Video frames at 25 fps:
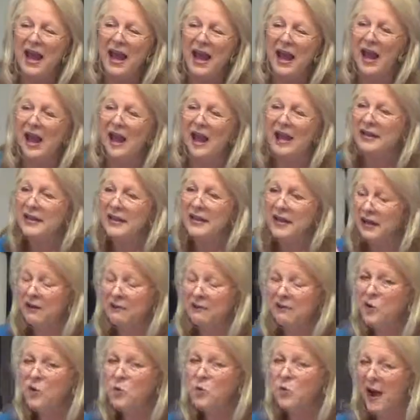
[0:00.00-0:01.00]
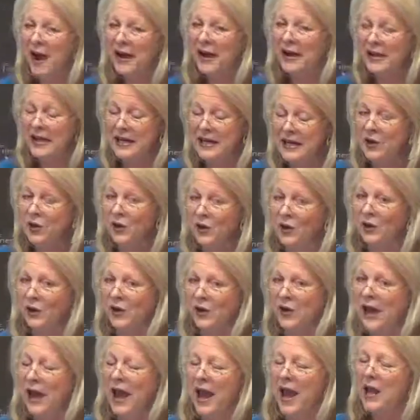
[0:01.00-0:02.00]
and give you my ear
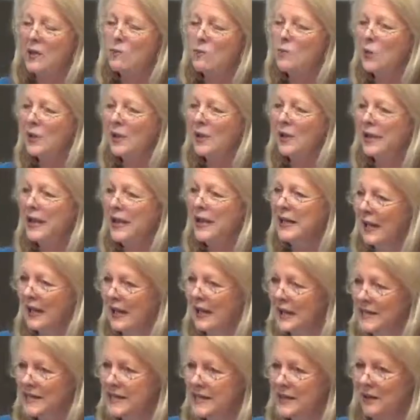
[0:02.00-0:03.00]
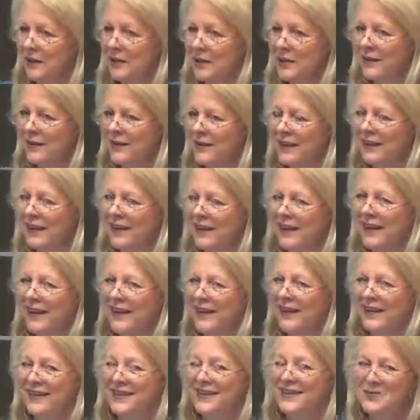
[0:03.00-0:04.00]
and really listen.
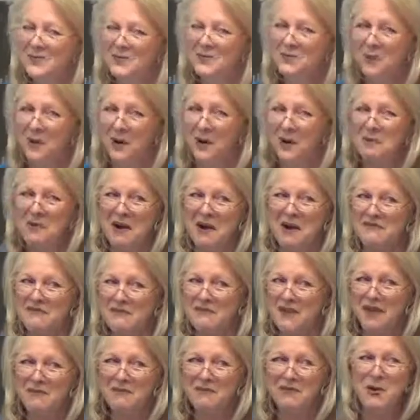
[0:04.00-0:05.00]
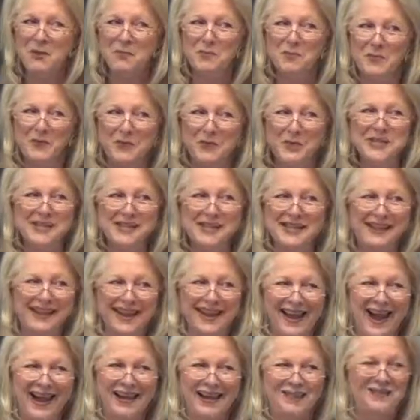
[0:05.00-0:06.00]
One of my favorite books in
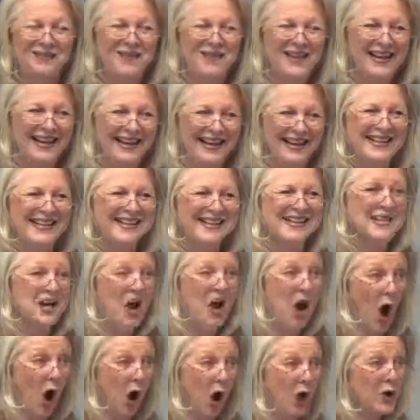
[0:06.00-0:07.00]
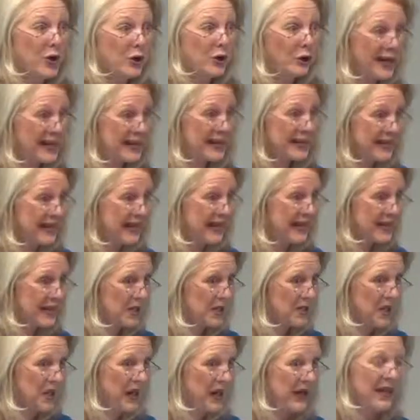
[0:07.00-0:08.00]
life is Are You Listening to
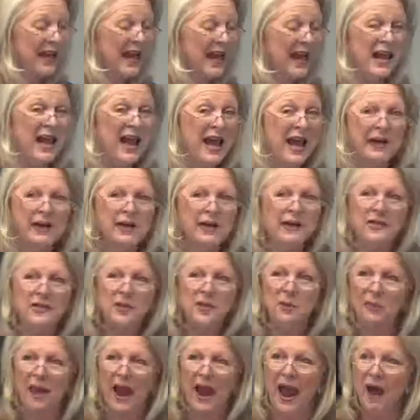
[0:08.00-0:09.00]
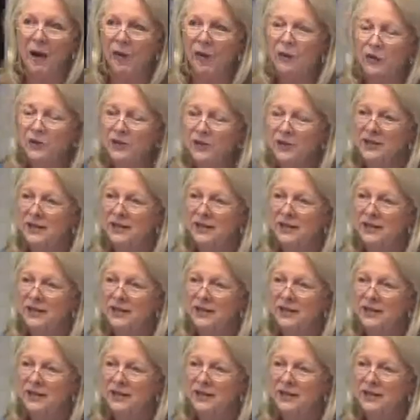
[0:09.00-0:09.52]
Me? And it's about